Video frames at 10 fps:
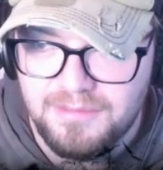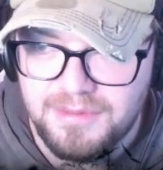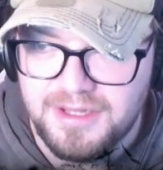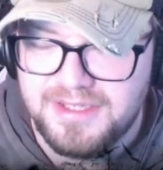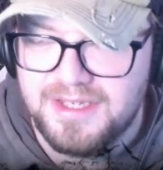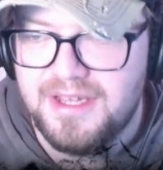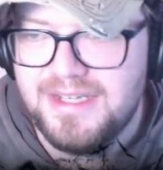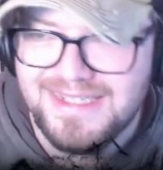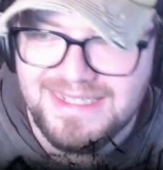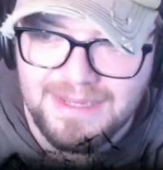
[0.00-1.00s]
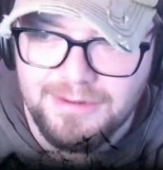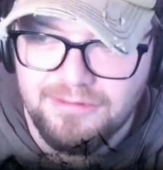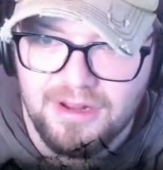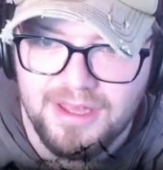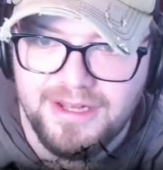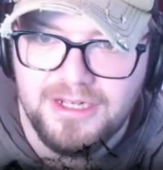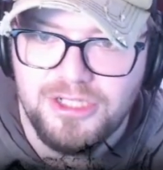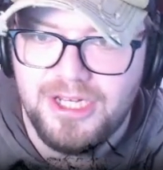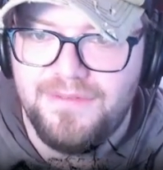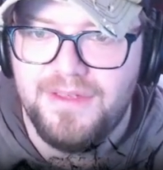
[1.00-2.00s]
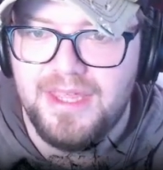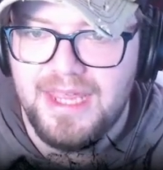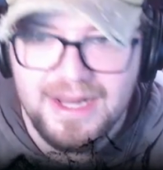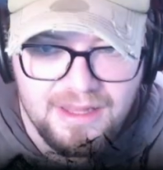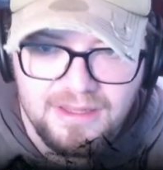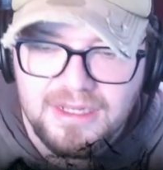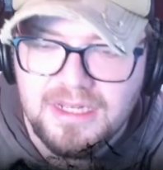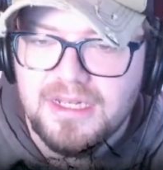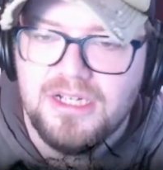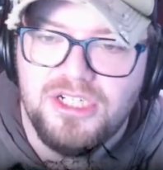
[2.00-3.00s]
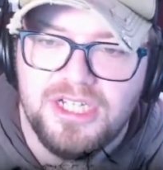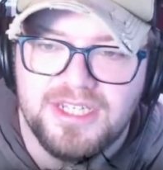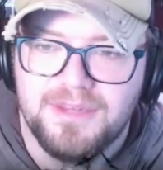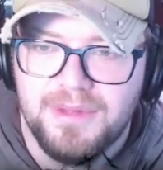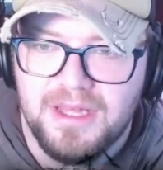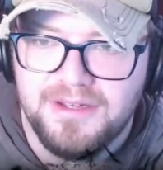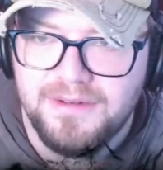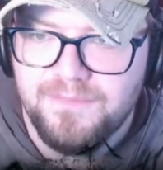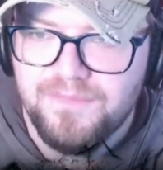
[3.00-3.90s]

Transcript: Burnside, Debbie Ryan, Jeff Hiller, Jessica Barden,